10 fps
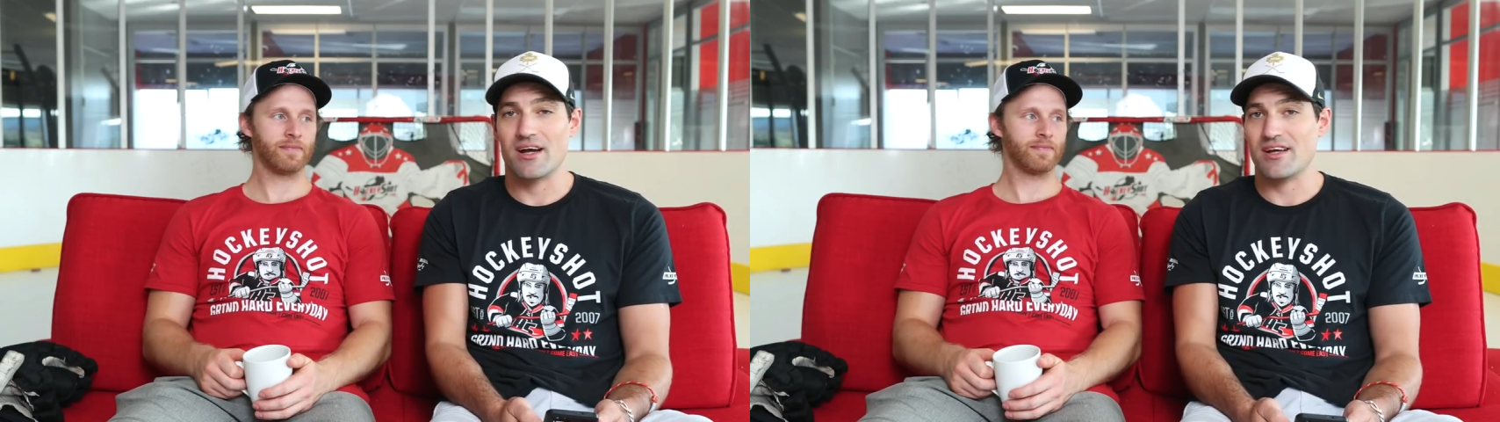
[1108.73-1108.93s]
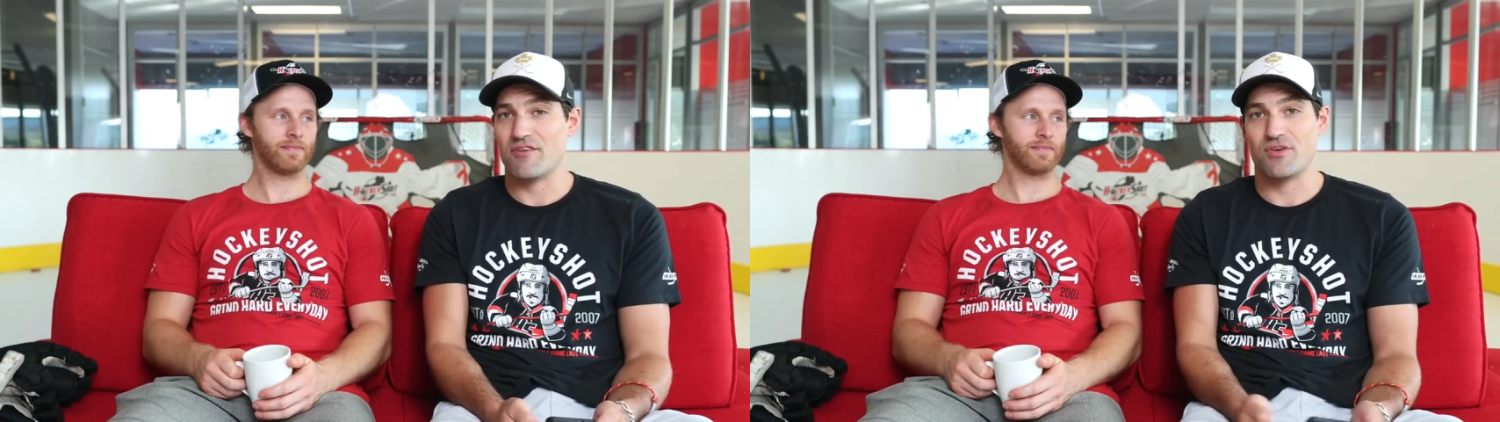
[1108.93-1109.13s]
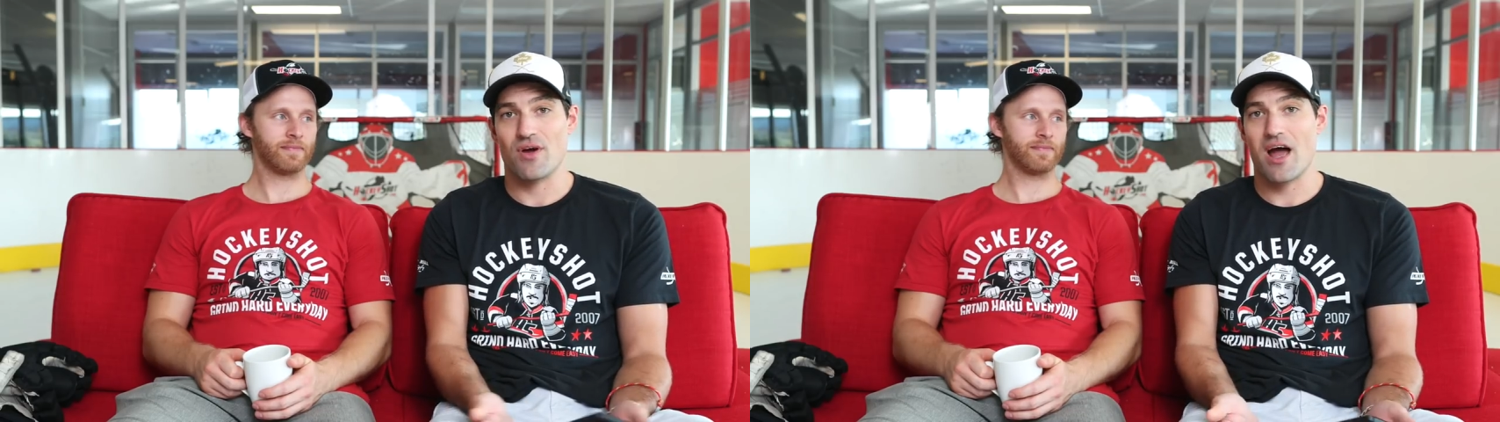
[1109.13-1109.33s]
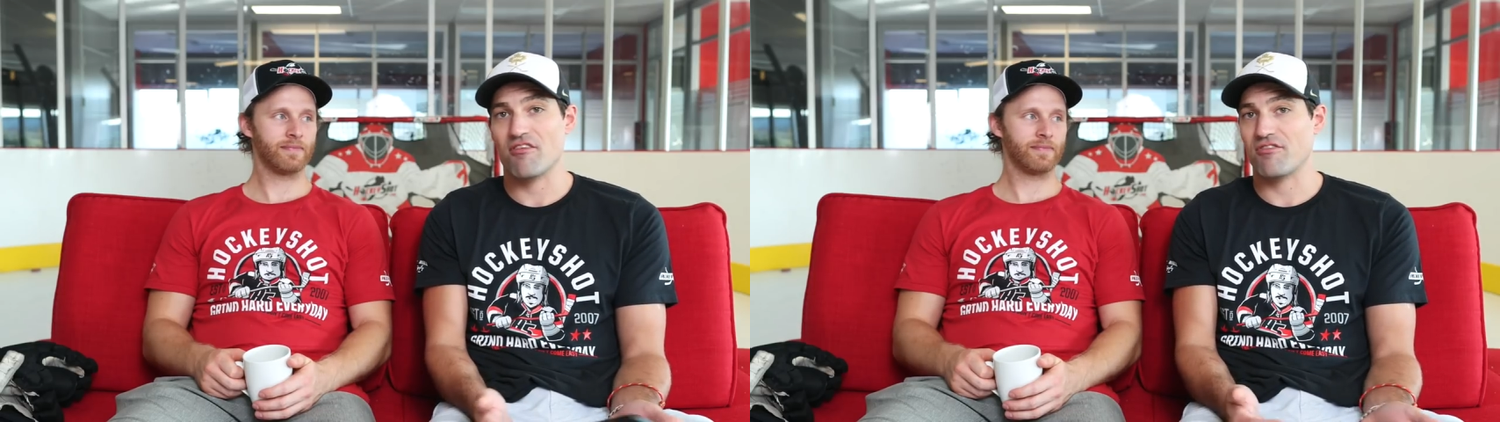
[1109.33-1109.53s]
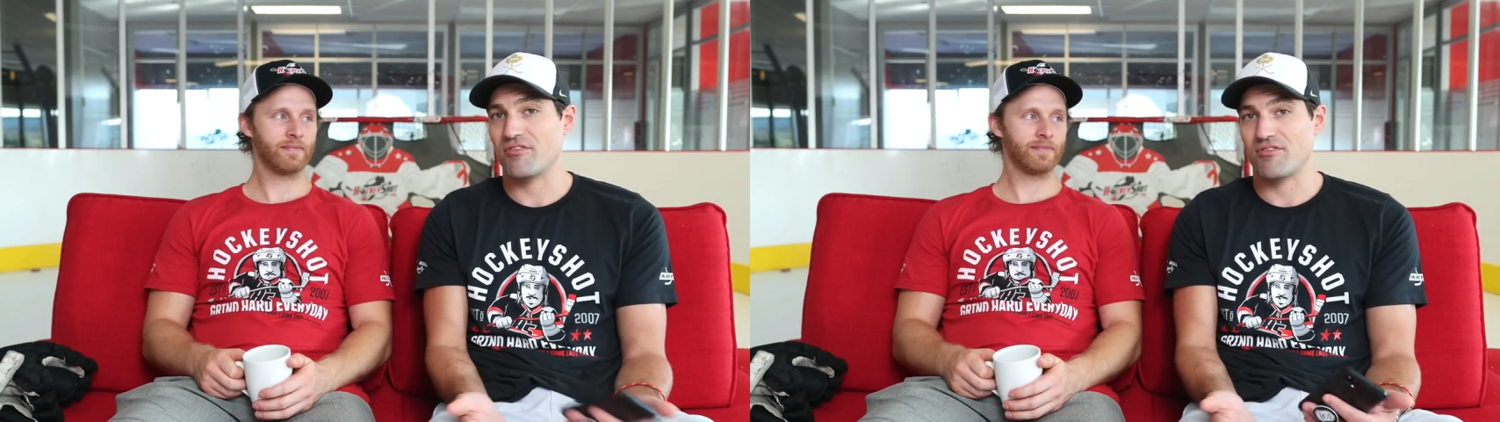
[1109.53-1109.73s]
Speaker 1: if you
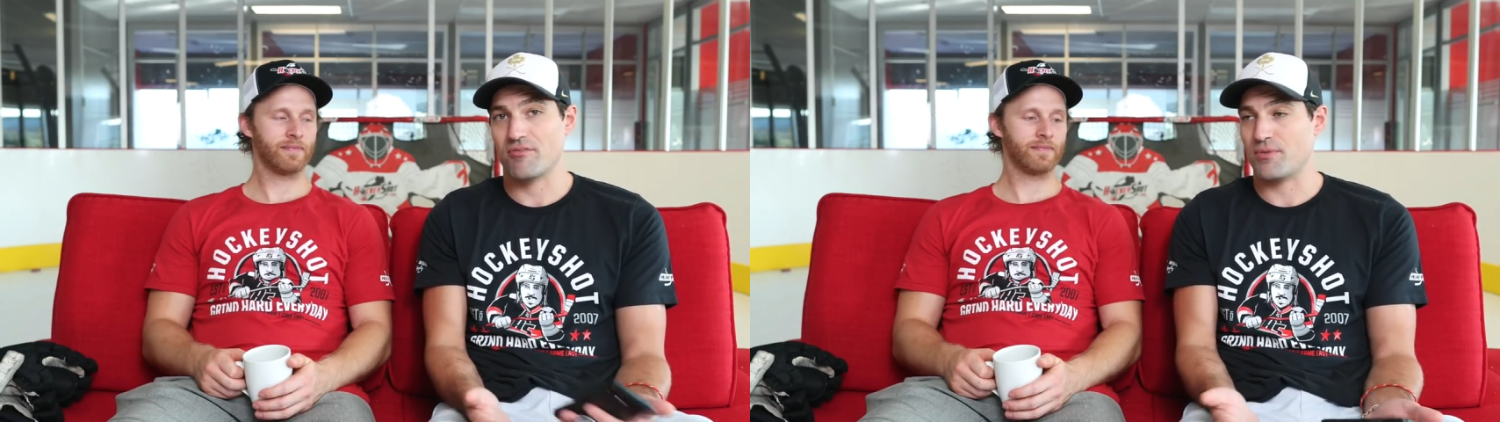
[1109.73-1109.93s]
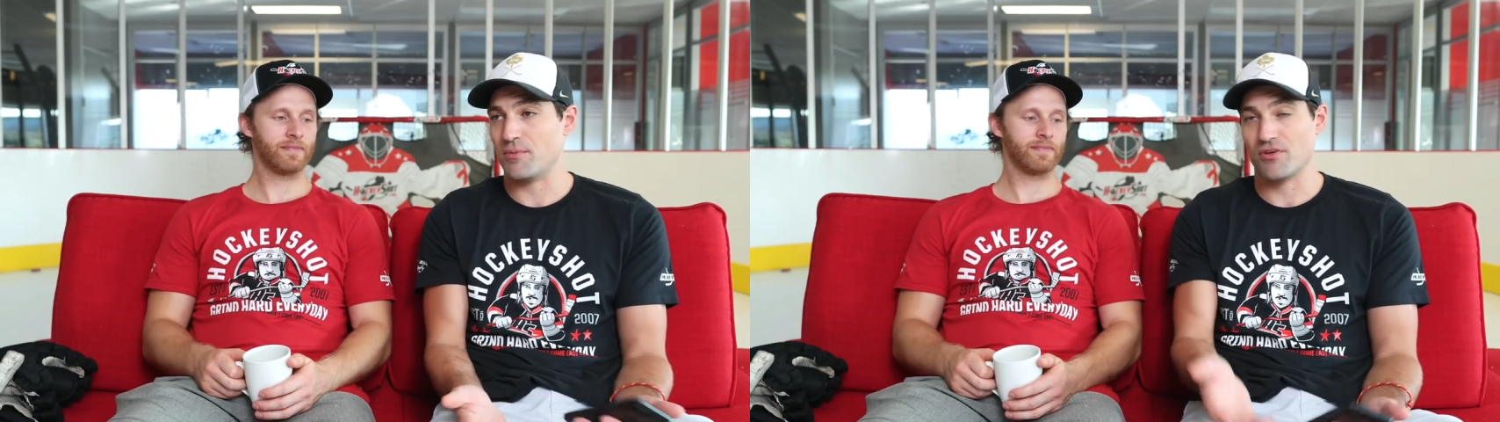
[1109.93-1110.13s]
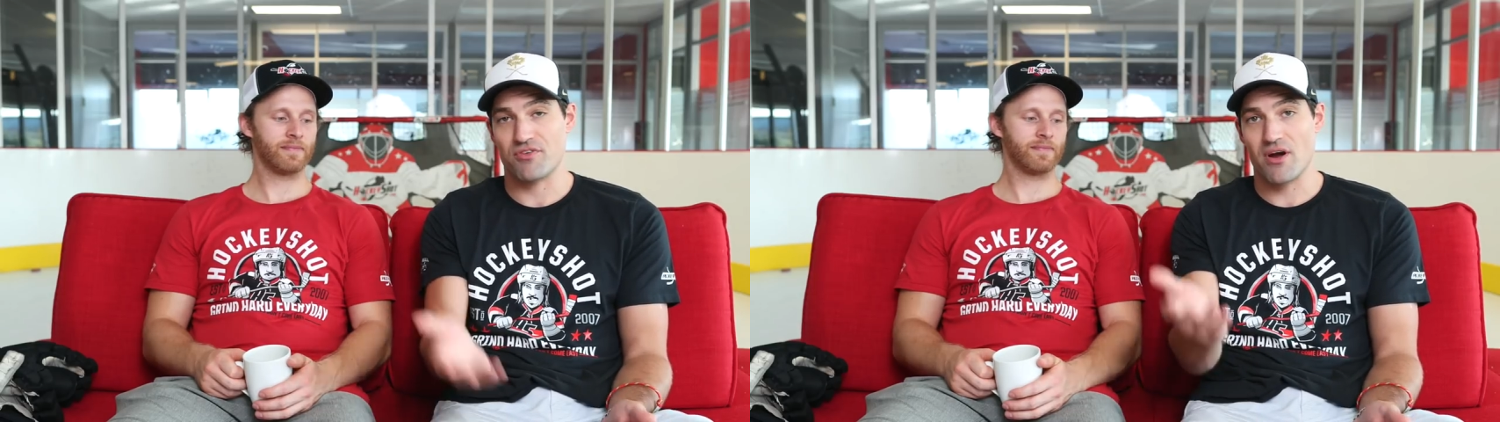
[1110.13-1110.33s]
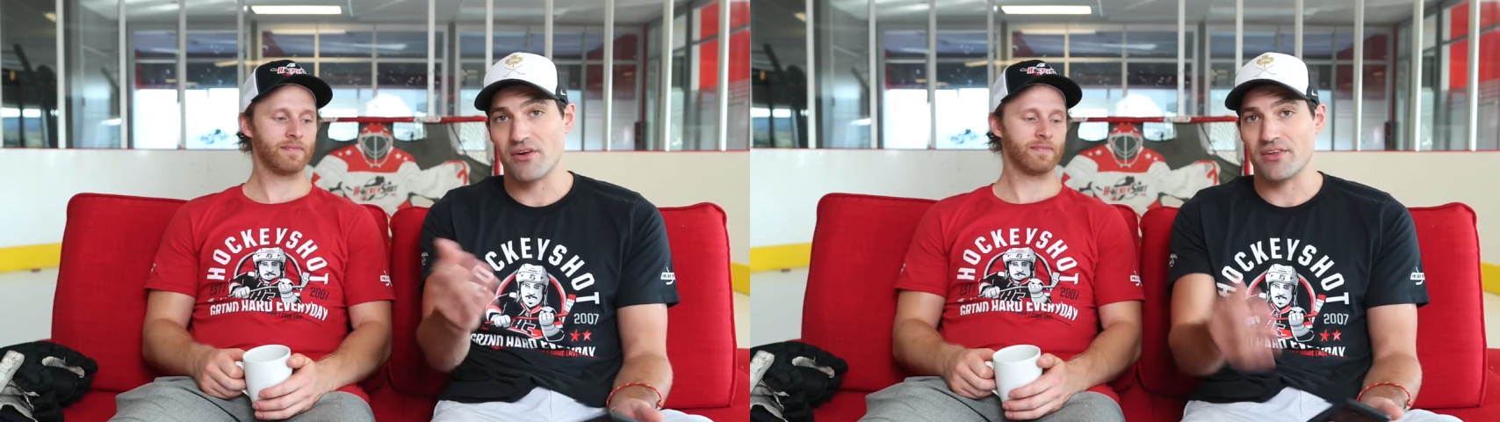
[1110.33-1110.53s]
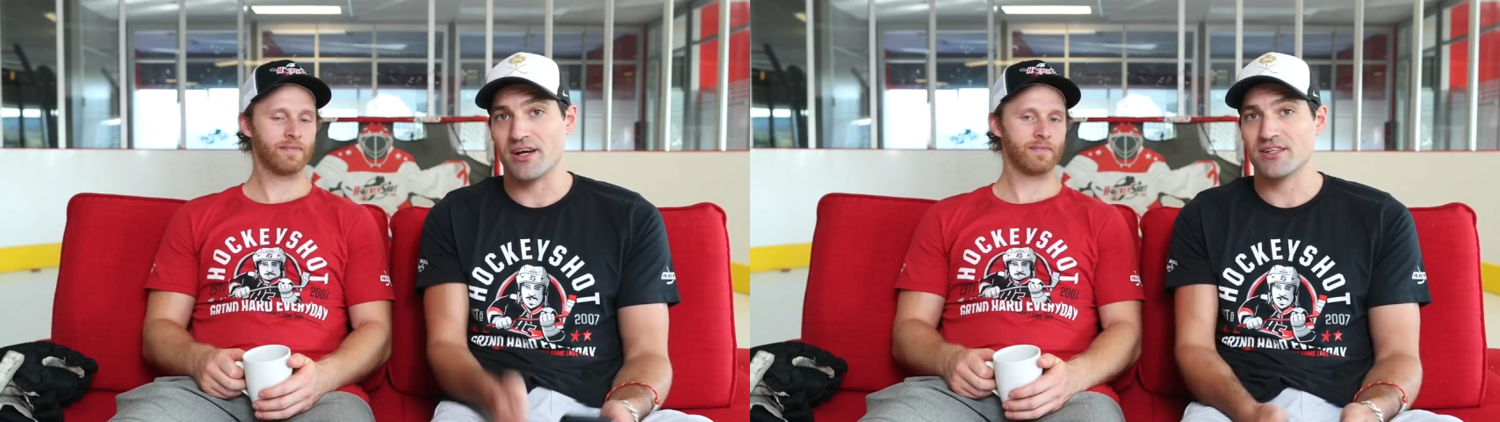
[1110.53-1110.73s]
have people, if
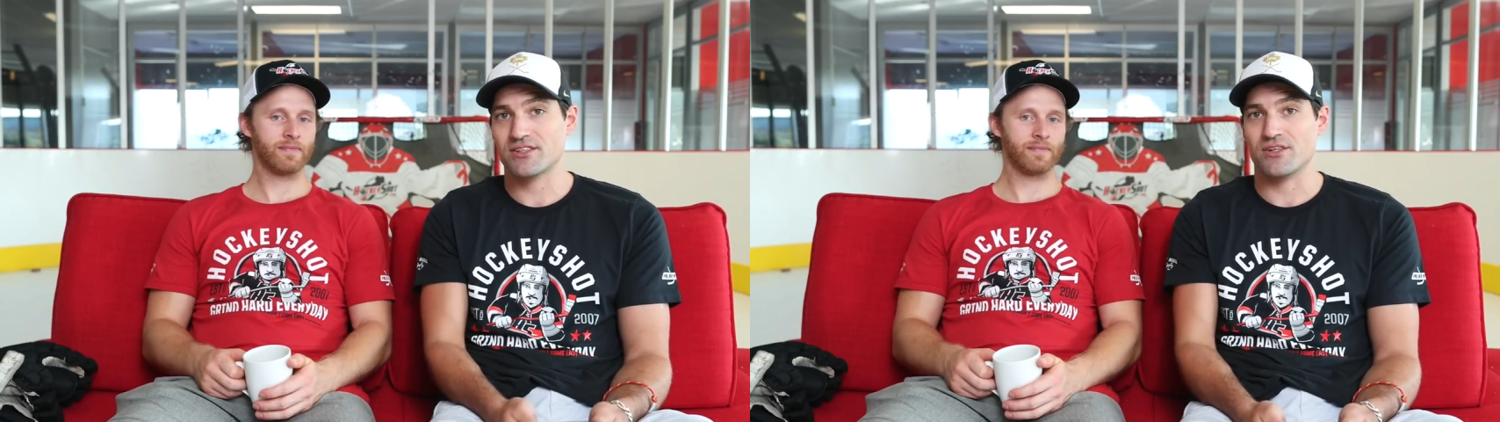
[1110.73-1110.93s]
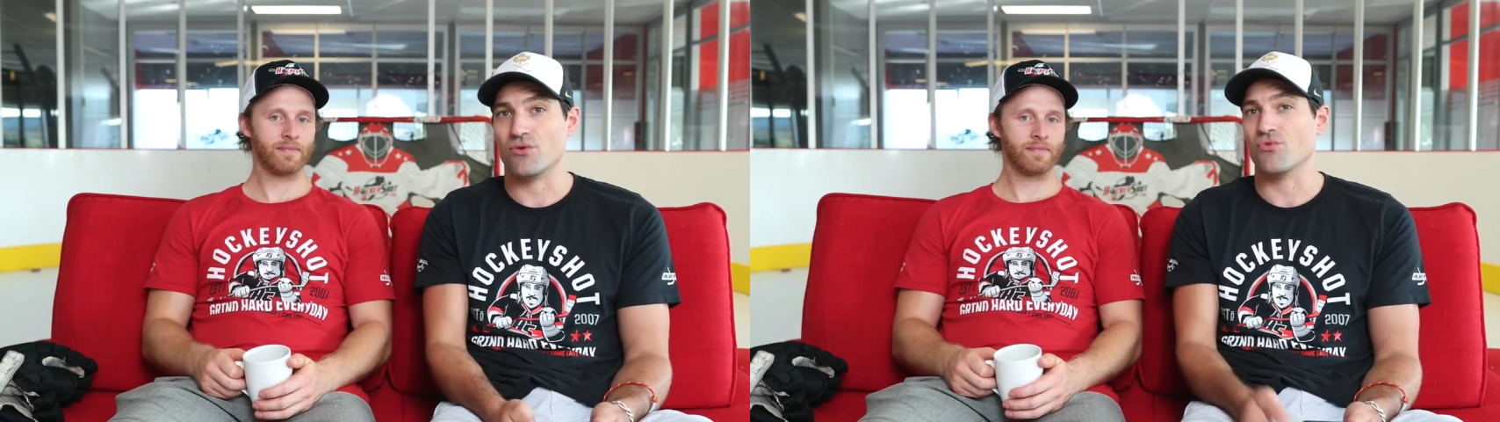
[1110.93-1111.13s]
you're out on the ice, you